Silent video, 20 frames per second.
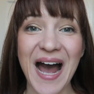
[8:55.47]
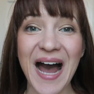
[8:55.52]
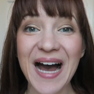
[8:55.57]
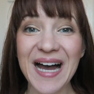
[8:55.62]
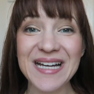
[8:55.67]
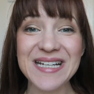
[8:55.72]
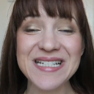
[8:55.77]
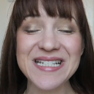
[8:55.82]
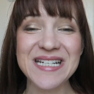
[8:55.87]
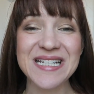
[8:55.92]

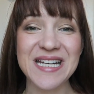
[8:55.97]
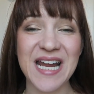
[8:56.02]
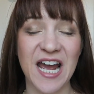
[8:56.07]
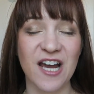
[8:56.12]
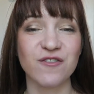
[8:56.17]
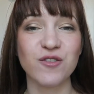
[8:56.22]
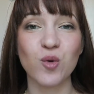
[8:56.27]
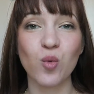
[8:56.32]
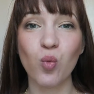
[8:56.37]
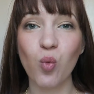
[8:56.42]
I didn't
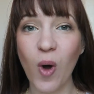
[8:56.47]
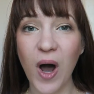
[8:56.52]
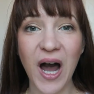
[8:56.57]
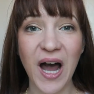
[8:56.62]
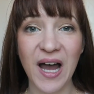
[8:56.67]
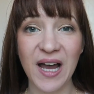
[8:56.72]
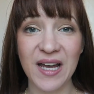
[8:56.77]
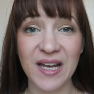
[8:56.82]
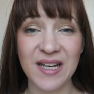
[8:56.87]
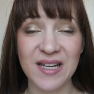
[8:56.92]
have a
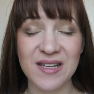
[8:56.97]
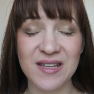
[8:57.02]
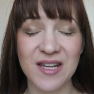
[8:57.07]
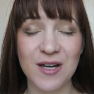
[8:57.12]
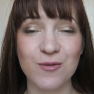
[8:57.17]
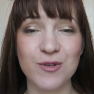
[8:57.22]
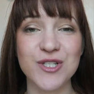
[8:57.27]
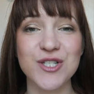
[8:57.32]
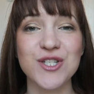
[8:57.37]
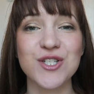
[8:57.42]
why
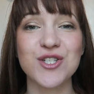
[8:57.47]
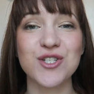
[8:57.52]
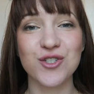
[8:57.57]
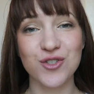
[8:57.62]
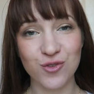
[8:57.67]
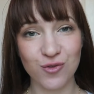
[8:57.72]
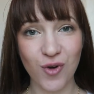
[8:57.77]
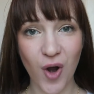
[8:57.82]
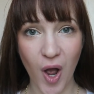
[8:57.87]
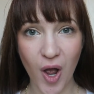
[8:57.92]
that was
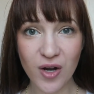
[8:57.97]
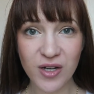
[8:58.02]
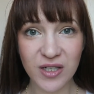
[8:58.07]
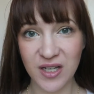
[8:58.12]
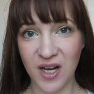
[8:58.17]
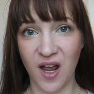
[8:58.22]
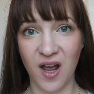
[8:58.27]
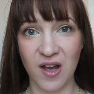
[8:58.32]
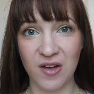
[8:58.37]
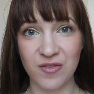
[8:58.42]
strong
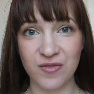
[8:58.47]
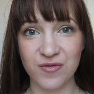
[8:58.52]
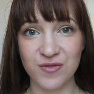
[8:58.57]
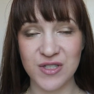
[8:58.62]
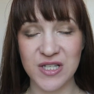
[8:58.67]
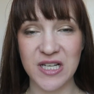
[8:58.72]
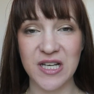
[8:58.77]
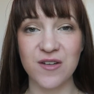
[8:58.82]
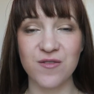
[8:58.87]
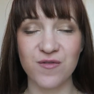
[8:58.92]
enough
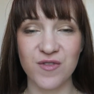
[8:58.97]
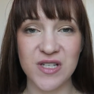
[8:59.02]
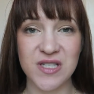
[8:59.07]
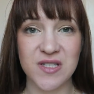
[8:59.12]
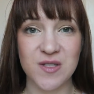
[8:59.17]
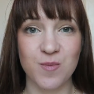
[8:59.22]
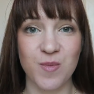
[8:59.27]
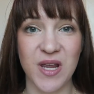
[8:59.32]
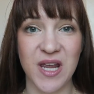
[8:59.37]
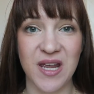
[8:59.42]
to
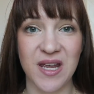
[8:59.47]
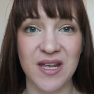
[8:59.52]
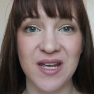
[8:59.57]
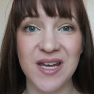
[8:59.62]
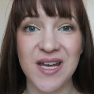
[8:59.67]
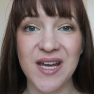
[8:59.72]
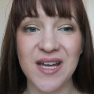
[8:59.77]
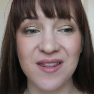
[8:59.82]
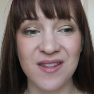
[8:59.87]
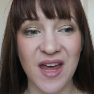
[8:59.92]
convince me
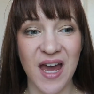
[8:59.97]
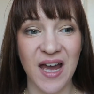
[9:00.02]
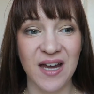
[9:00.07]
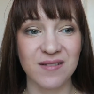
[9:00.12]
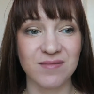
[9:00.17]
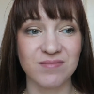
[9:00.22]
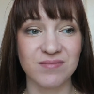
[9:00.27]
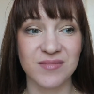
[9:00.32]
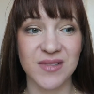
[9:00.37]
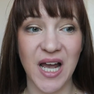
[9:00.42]

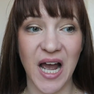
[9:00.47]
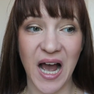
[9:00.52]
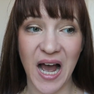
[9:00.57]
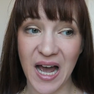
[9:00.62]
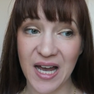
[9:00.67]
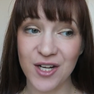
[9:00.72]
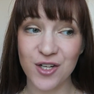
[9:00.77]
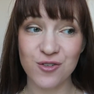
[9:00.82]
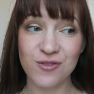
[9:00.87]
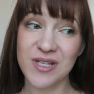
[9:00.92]
that
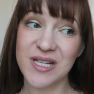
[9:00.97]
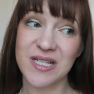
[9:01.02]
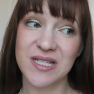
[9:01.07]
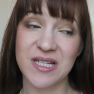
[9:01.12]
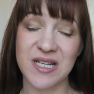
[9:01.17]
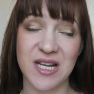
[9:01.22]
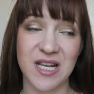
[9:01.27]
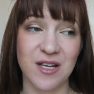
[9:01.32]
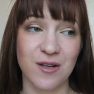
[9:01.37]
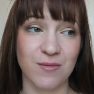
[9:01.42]
I don't need
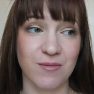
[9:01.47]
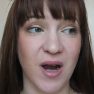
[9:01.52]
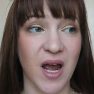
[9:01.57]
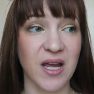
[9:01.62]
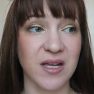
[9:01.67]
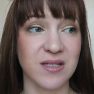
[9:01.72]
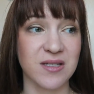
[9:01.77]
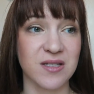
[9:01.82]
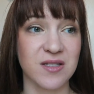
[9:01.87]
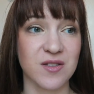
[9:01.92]
to eat
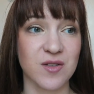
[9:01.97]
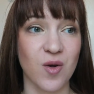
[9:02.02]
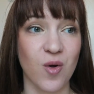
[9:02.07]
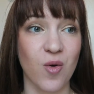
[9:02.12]
rice